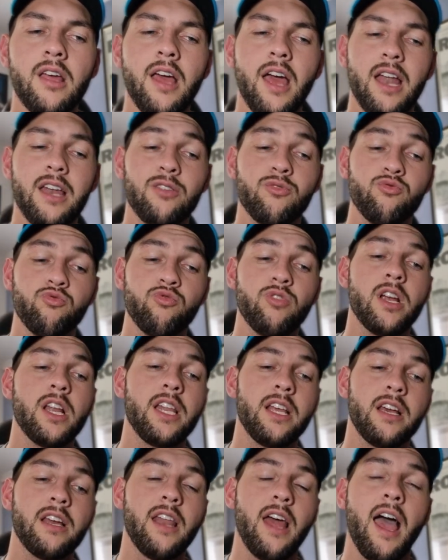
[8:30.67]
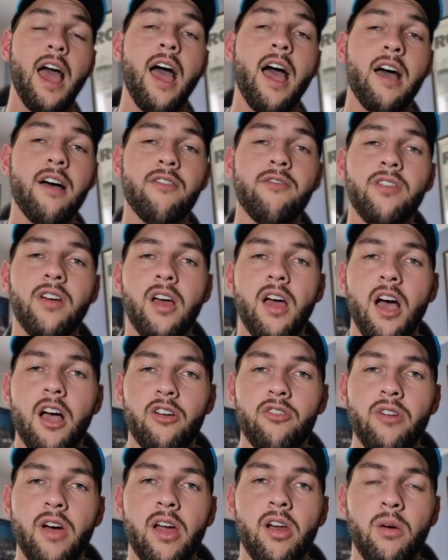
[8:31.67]
And he's really going to have a
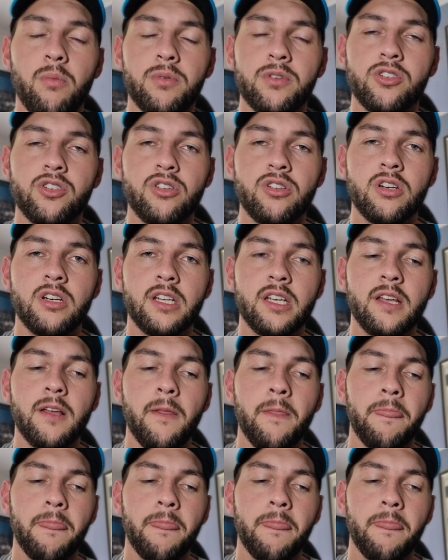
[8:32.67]
great opportunity,